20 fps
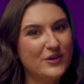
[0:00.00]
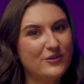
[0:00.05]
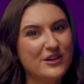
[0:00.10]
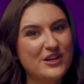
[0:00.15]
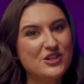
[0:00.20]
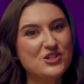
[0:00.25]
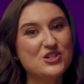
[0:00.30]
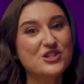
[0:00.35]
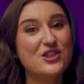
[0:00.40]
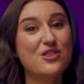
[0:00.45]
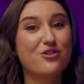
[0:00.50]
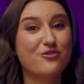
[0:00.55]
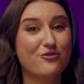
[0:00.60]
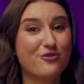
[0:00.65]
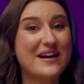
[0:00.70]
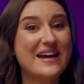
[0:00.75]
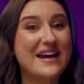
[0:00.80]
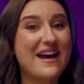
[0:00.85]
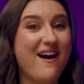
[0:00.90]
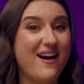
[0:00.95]
we reached
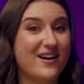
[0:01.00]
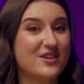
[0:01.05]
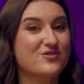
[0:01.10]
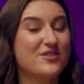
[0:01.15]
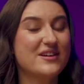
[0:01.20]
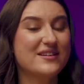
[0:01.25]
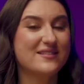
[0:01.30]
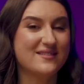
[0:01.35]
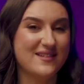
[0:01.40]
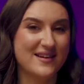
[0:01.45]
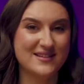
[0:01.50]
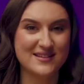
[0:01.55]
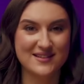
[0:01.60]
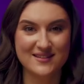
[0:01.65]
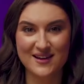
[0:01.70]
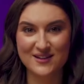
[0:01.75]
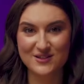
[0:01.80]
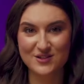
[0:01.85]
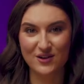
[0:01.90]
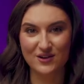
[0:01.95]
three hundred
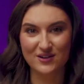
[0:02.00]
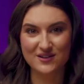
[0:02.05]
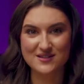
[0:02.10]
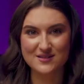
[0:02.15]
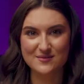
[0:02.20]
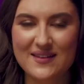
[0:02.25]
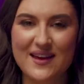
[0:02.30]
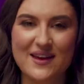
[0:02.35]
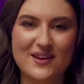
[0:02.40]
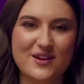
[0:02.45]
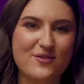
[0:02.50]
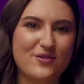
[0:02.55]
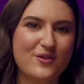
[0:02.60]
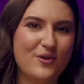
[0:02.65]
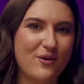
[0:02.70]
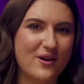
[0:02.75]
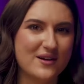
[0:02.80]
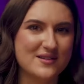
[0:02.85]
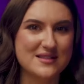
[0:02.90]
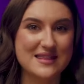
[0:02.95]
ninety-nine dollars, and of
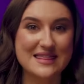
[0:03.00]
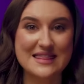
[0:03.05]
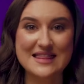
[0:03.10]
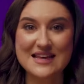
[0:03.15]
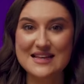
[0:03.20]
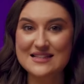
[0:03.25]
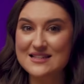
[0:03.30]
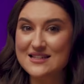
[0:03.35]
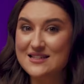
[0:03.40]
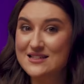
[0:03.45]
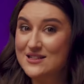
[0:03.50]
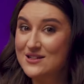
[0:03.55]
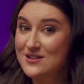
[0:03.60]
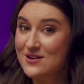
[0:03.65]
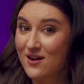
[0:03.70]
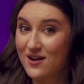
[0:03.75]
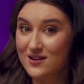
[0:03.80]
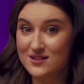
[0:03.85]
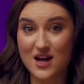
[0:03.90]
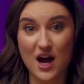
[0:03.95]
course, this is
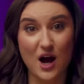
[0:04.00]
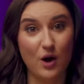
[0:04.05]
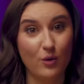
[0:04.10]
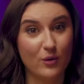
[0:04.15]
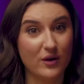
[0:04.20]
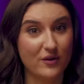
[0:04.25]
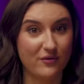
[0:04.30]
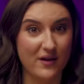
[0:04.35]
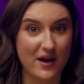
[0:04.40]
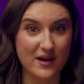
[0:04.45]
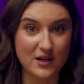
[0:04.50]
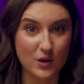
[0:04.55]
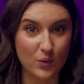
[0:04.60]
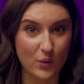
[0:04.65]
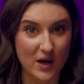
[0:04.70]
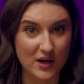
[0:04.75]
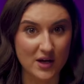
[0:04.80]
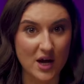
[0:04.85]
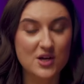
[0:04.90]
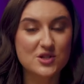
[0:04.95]
not our final
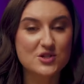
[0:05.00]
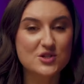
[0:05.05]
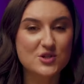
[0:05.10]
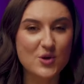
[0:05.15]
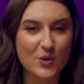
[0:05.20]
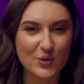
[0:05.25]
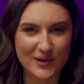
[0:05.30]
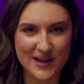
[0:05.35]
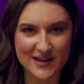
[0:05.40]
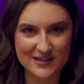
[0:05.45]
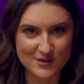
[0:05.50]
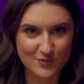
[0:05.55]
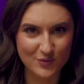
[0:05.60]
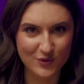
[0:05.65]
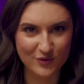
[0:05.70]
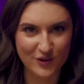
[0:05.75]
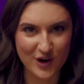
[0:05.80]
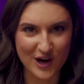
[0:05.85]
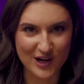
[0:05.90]
one, so let's move